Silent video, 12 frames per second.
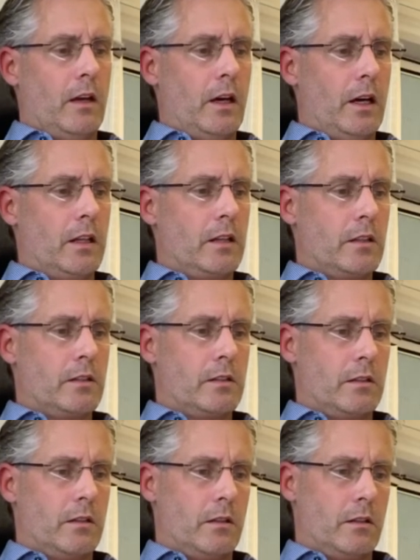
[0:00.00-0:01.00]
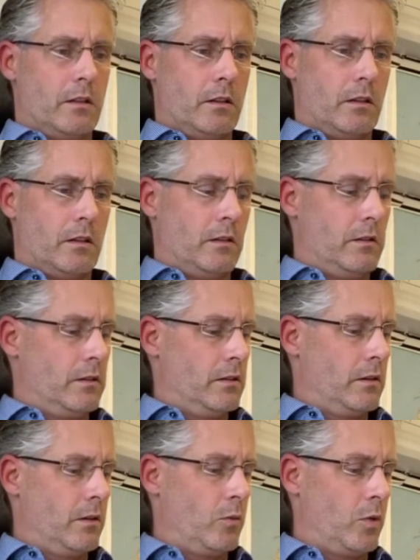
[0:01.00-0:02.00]
It has
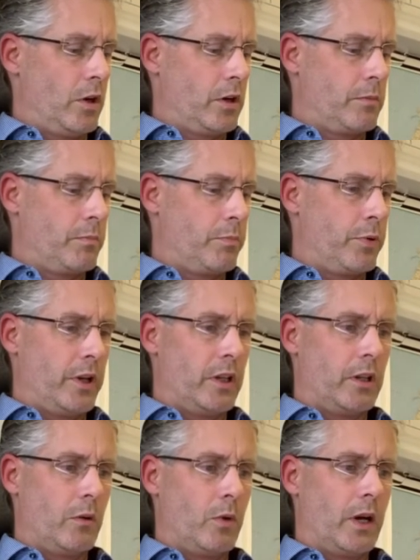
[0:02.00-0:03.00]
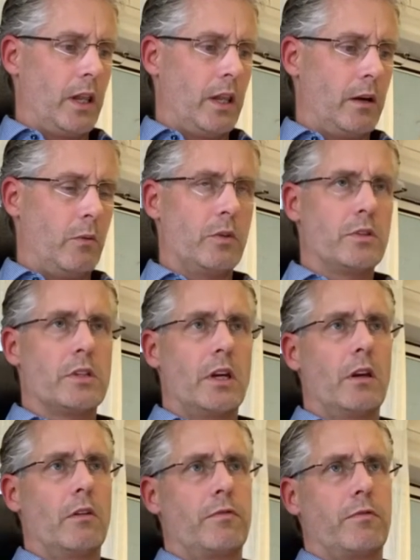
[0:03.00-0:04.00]
worked pretty well, I would
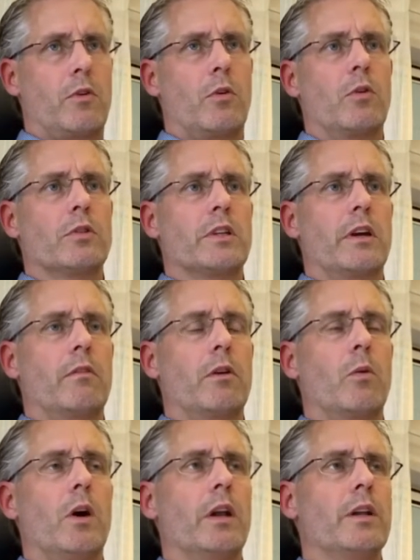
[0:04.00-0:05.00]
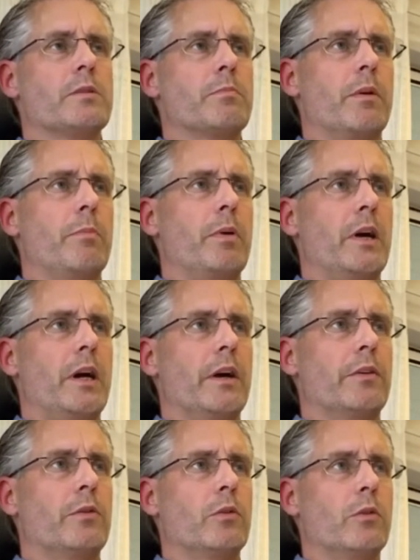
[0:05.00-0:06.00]
say. Of course, everyone is
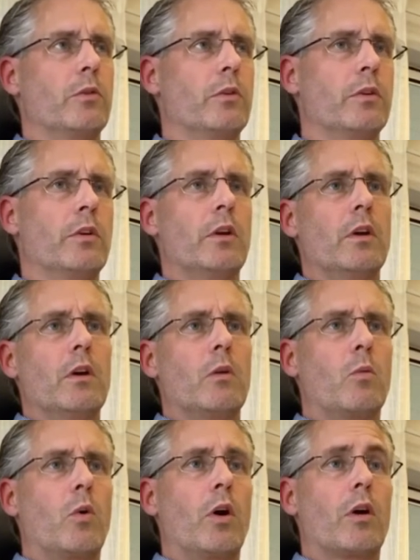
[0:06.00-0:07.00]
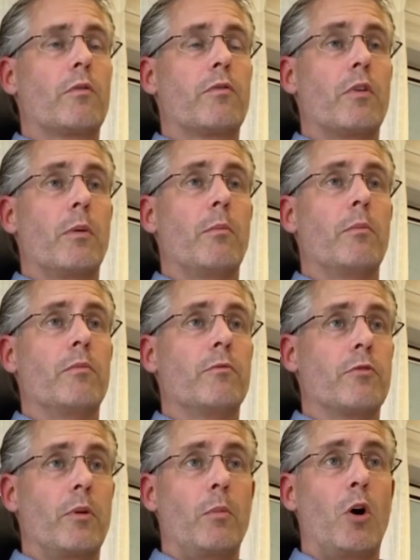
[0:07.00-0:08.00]
prepared to work from
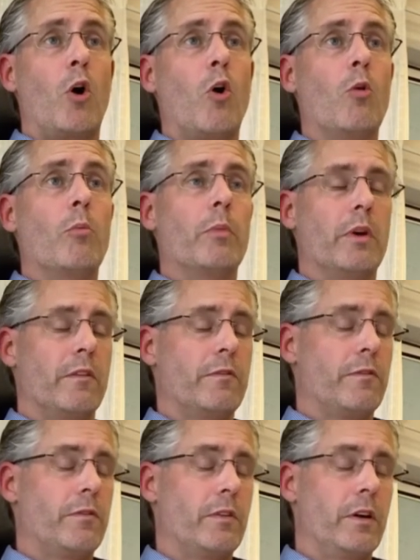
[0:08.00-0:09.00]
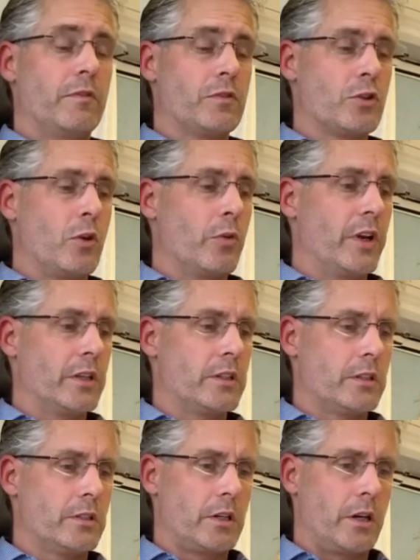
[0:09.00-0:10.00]
home if so
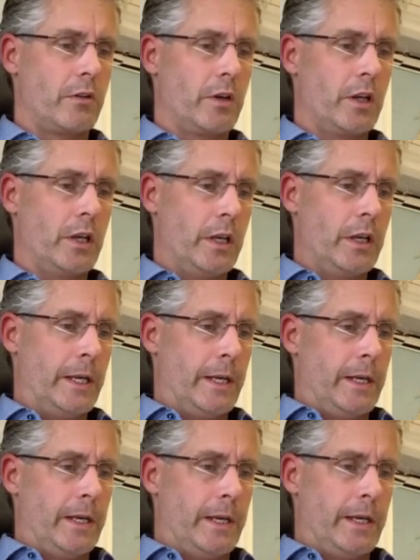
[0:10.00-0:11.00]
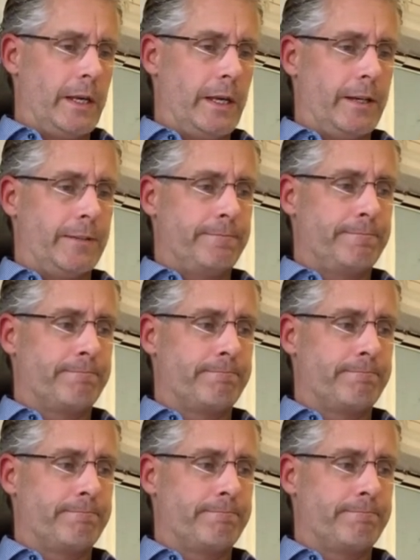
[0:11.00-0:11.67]
necessary. One